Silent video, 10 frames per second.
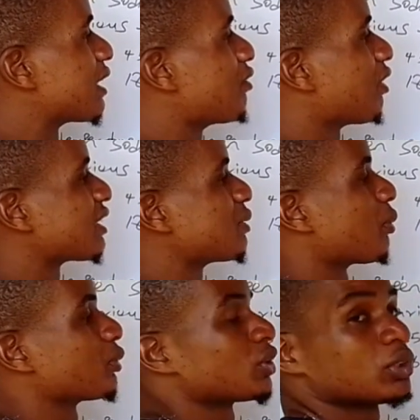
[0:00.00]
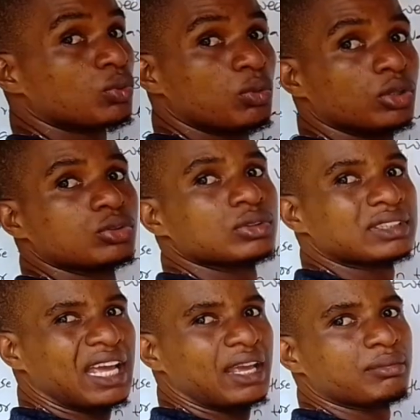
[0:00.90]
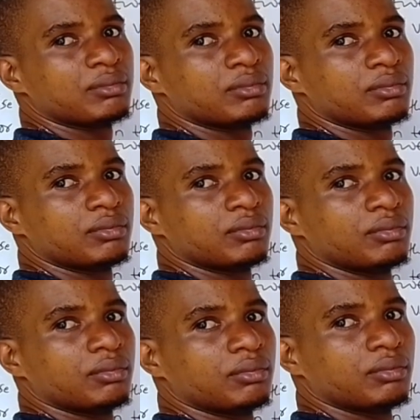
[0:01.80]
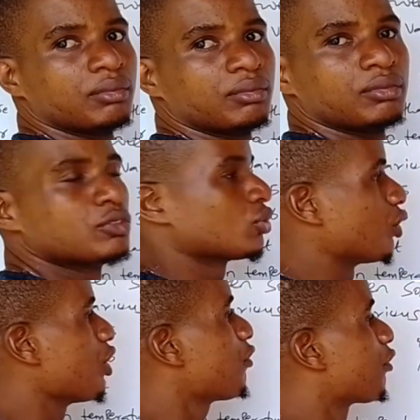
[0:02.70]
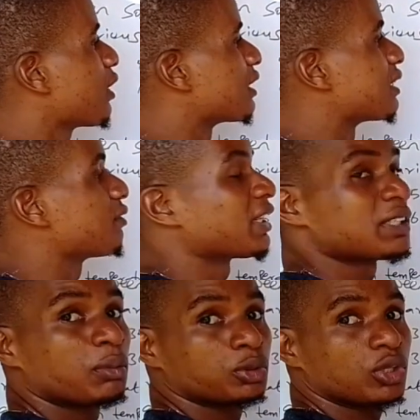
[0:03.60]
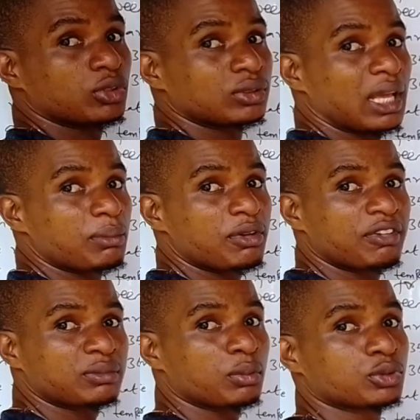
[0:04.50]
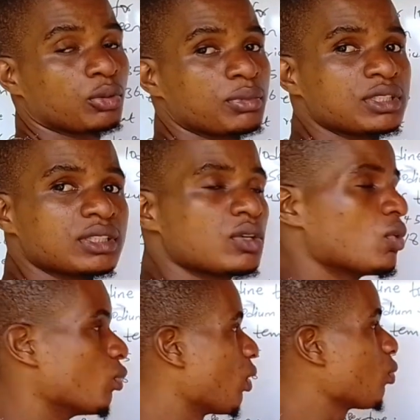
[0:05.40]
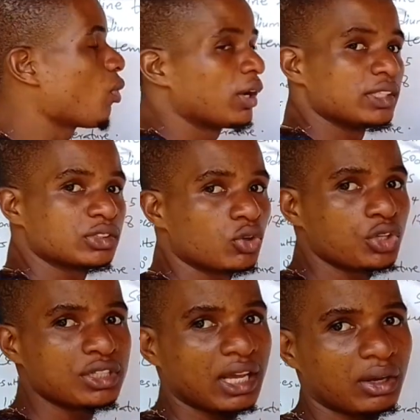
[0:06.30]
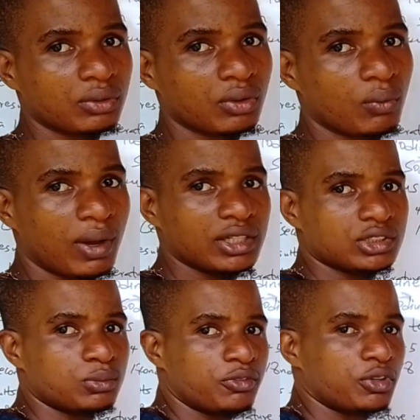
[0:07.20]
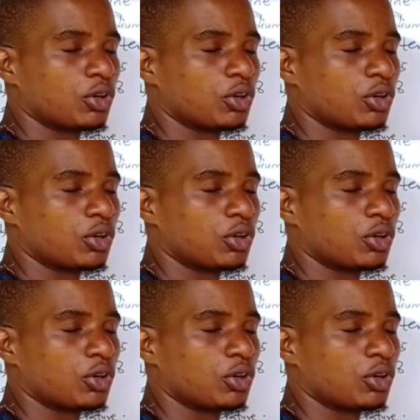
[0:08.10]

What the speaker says: inversely proportional to what? Time. So if rate is inversely proportional to time, inverse proportion means when one is going down, one is moving